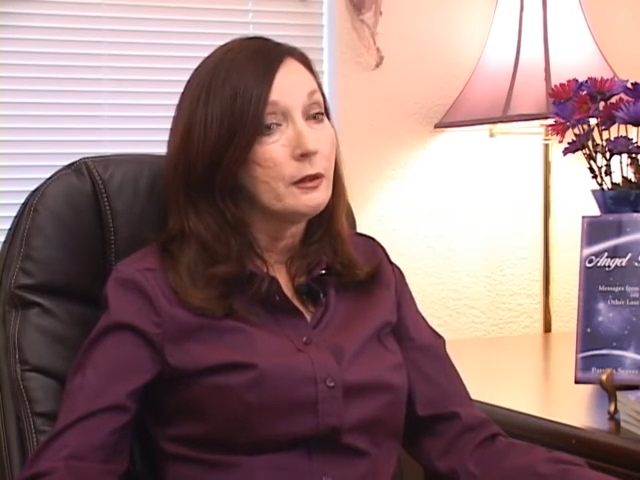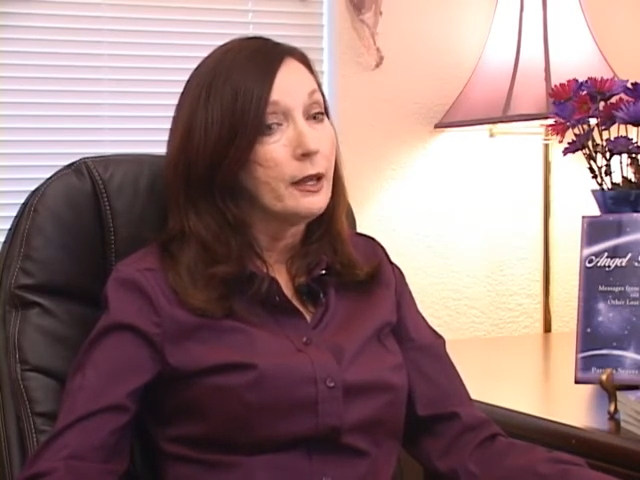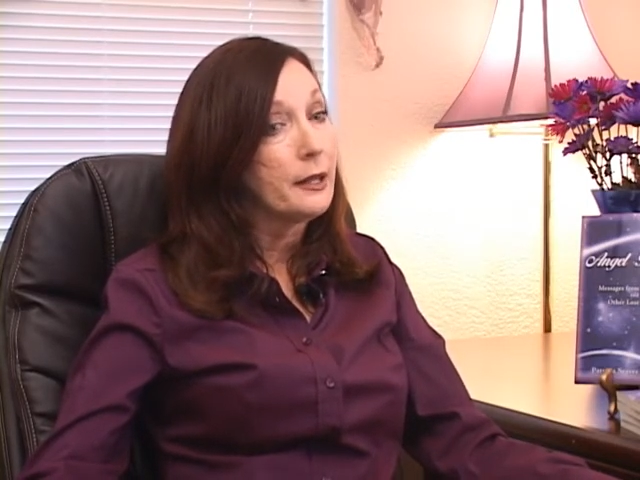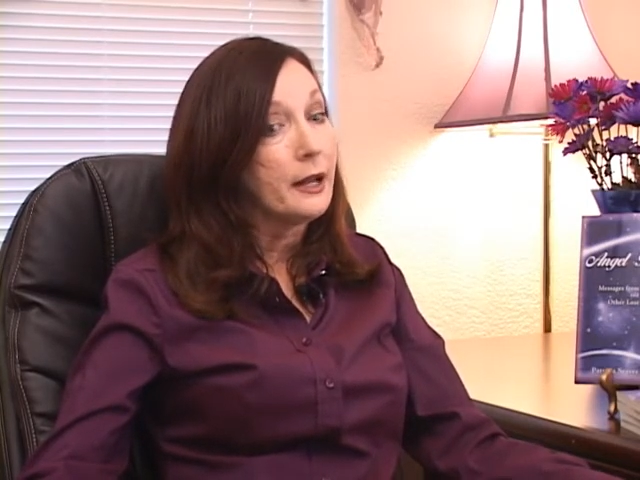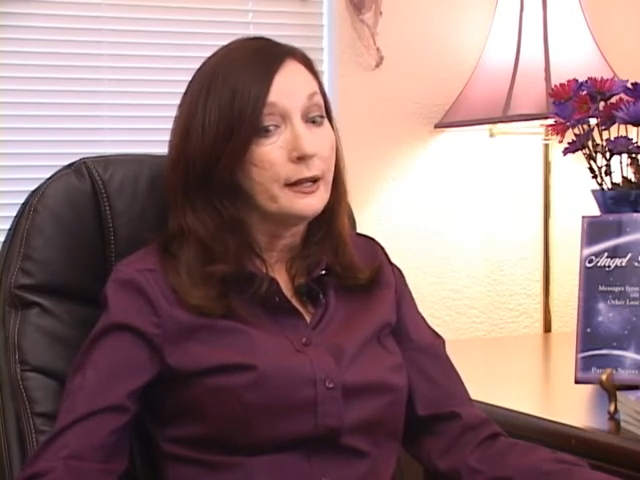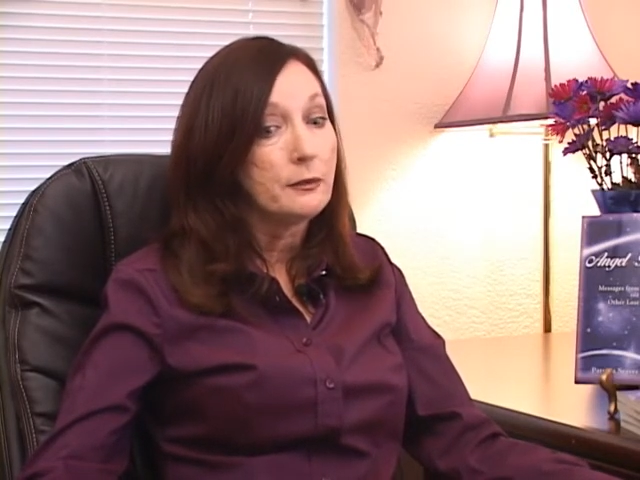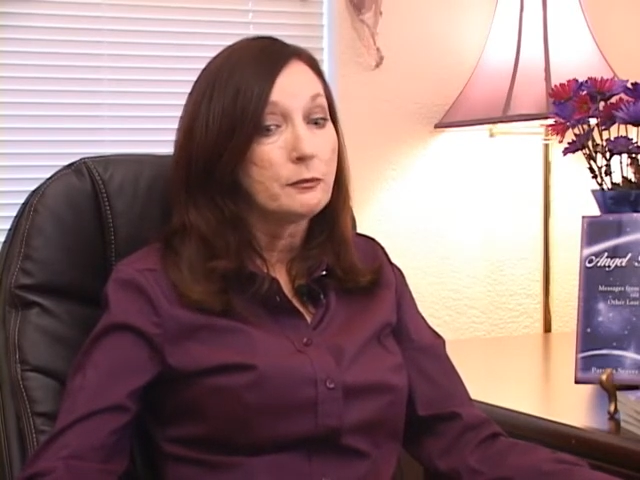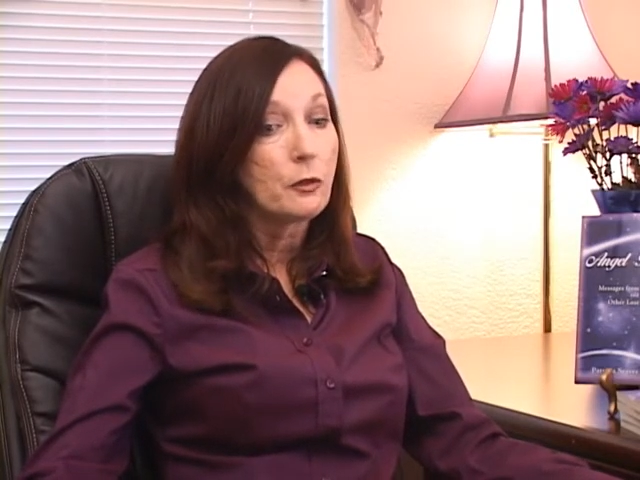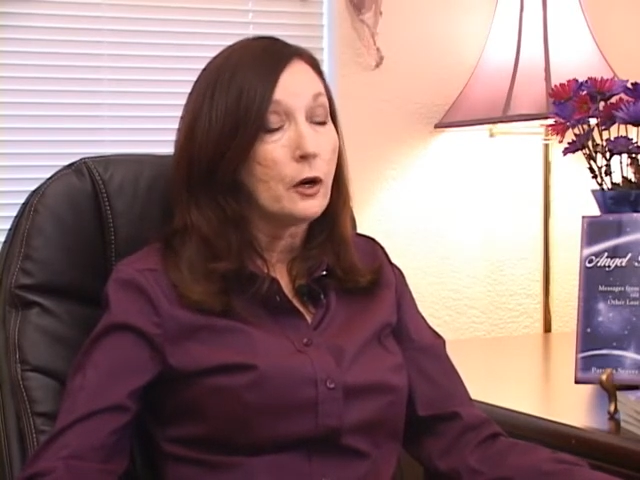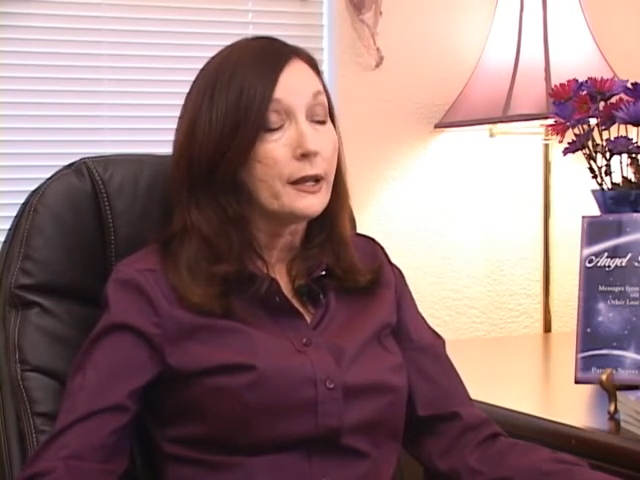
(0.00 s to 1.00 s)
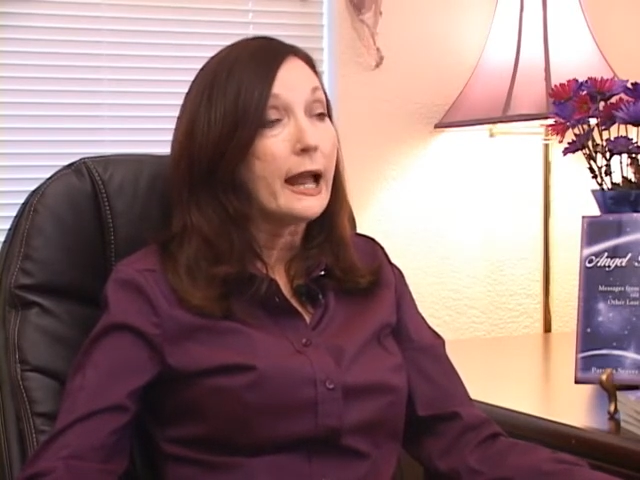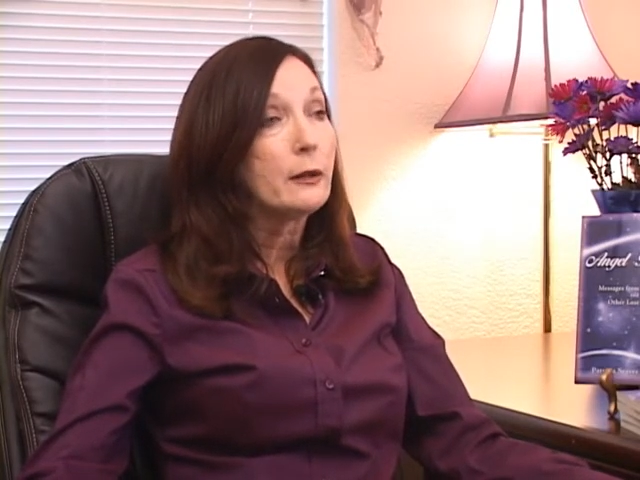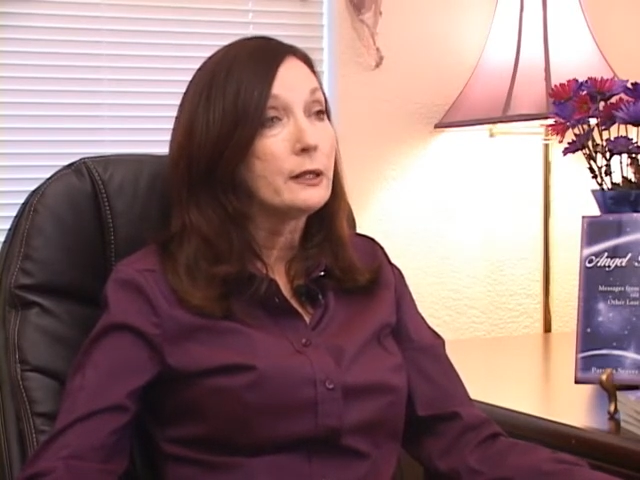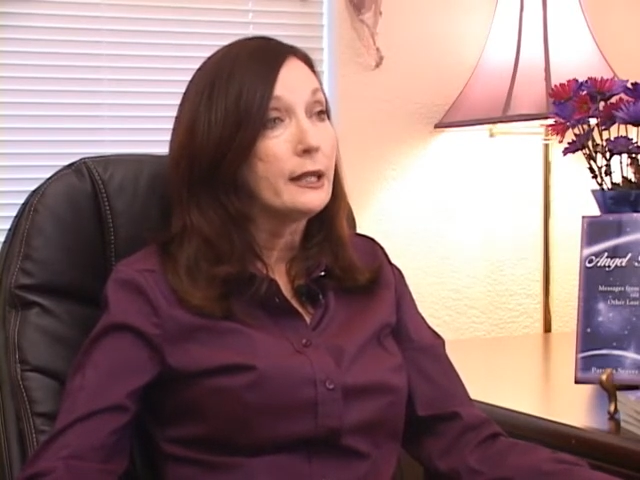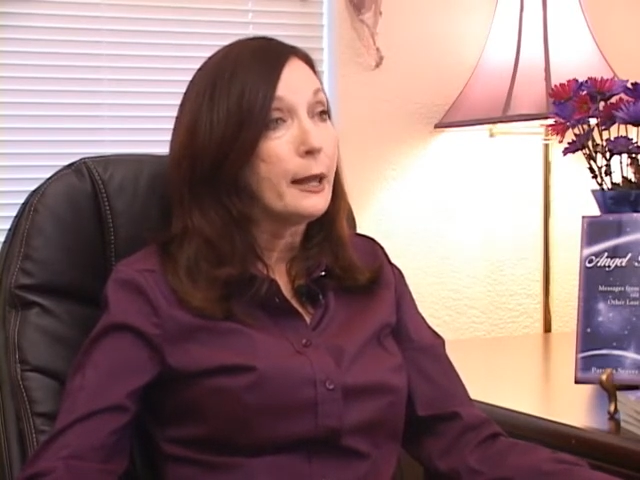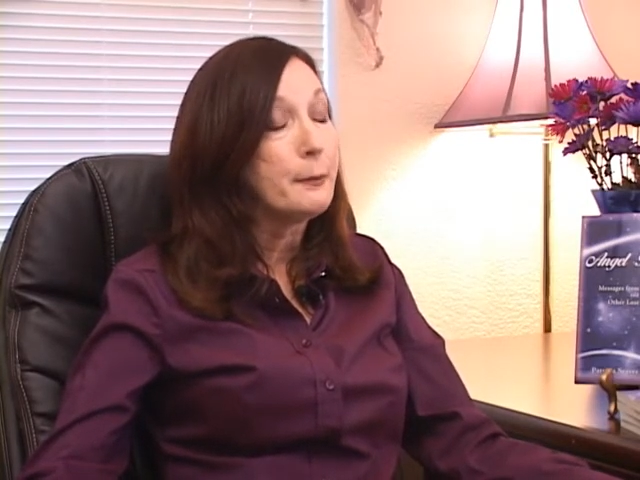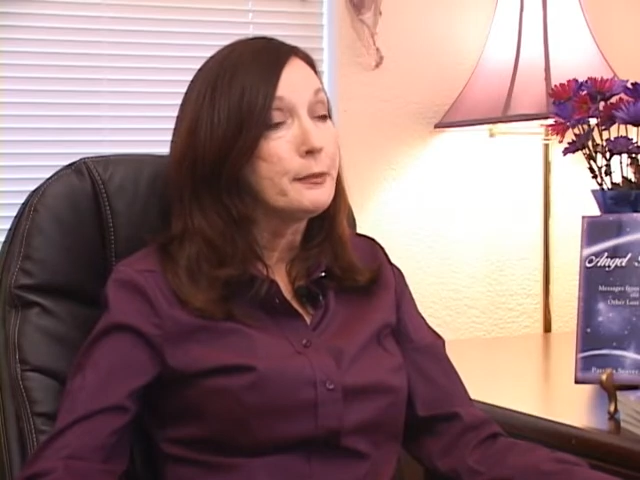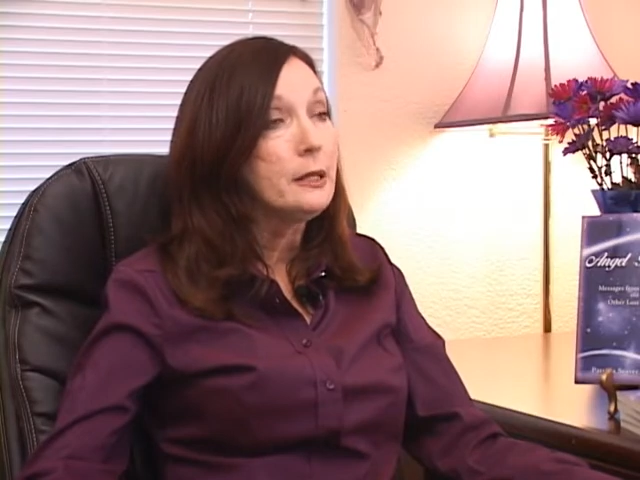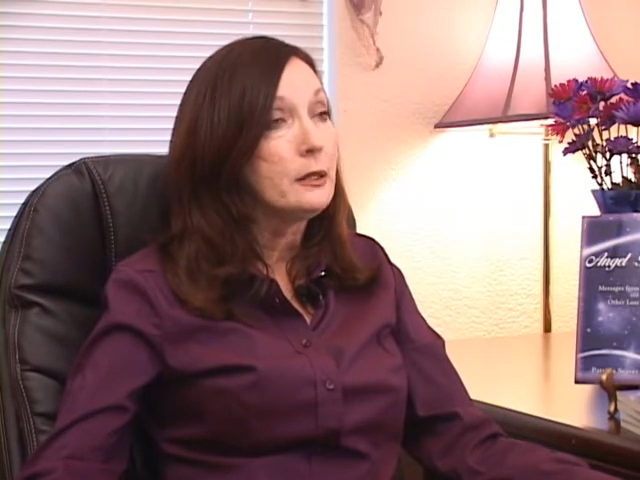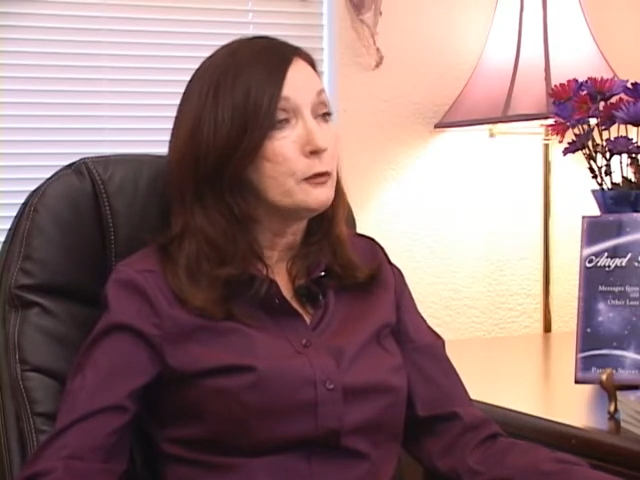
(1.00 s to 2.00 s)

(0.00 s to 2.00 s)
And I thought, How can that be?